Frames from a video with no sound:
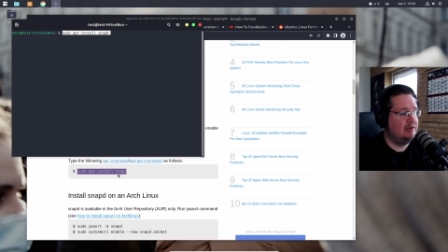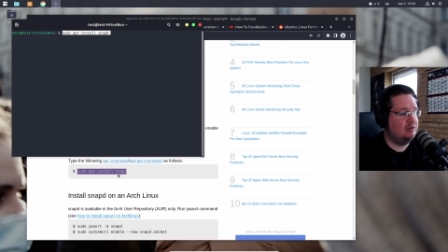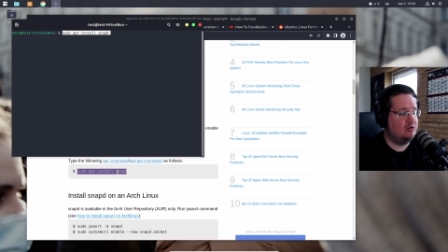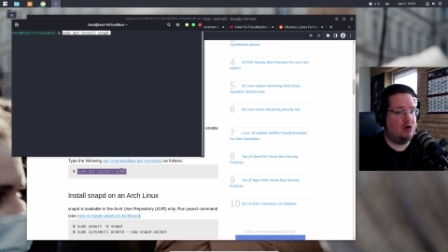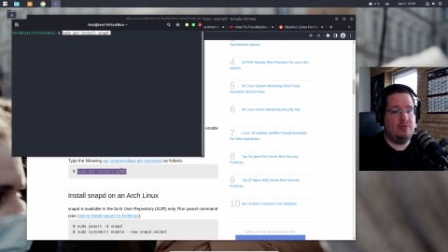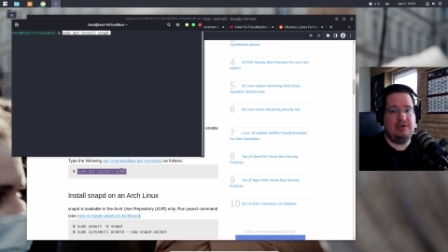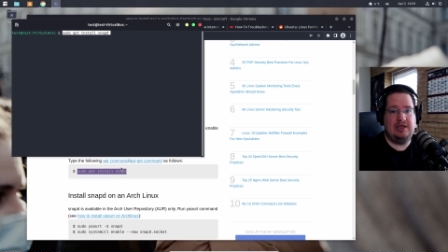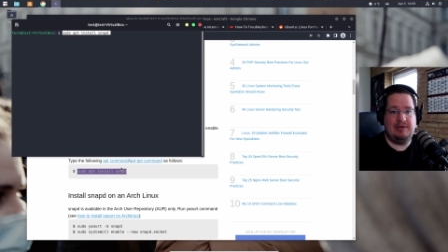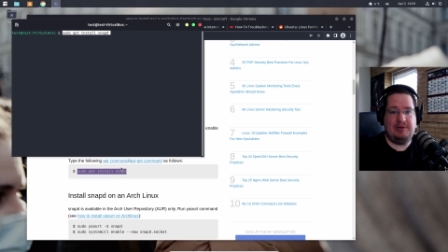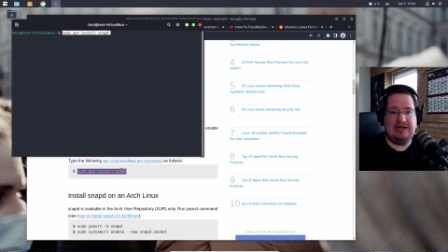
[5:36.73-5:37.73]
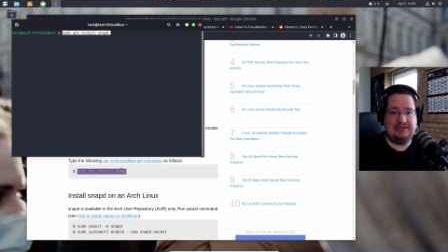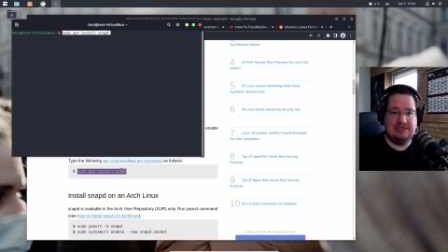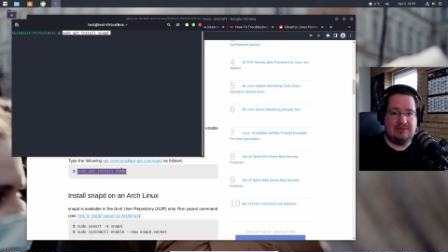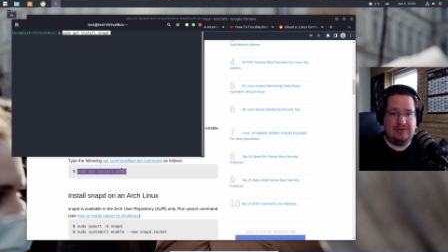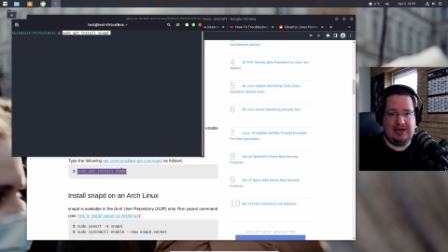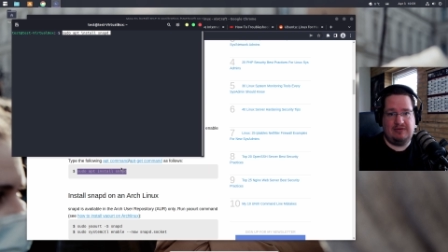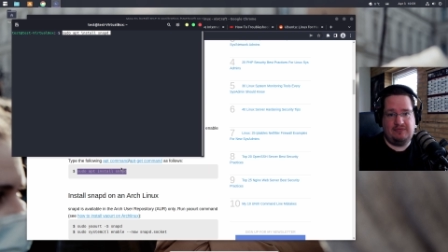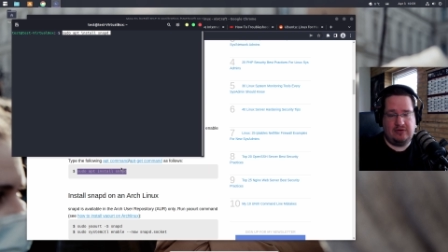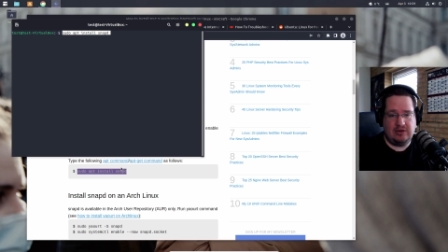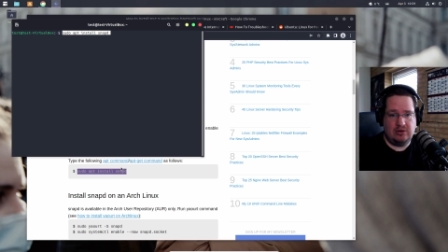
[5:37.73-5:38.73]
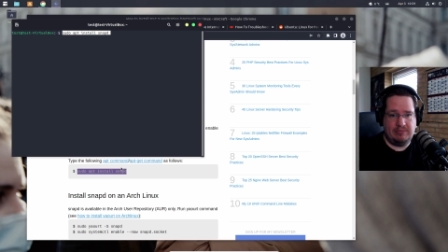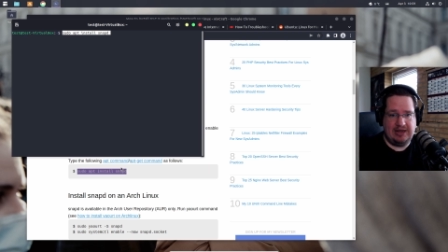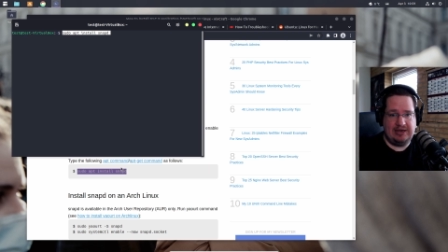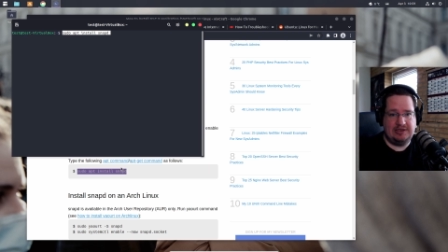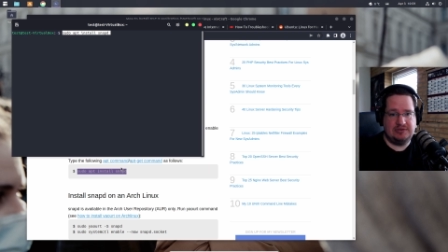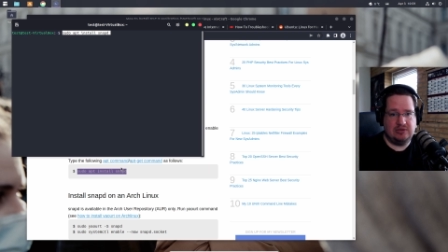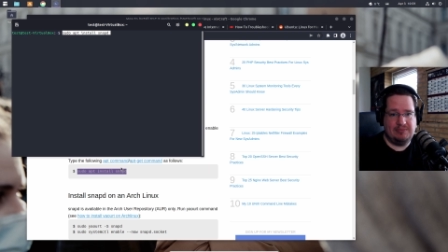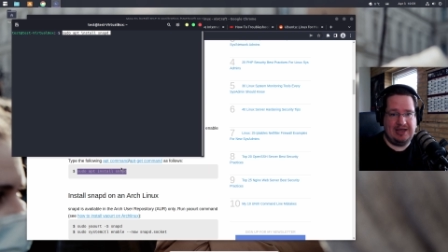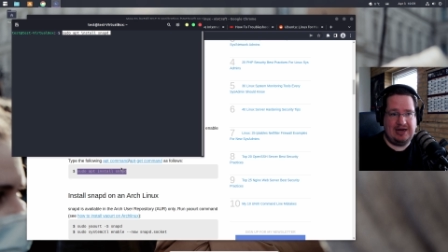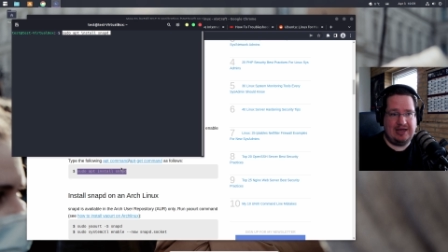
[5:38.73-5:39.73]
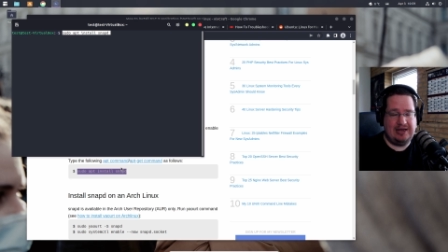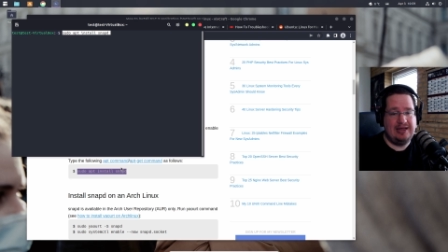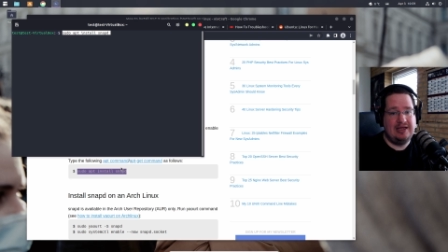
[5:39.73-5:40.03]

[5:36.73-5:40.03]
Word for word: copying and pasting some random fucking command into the command line,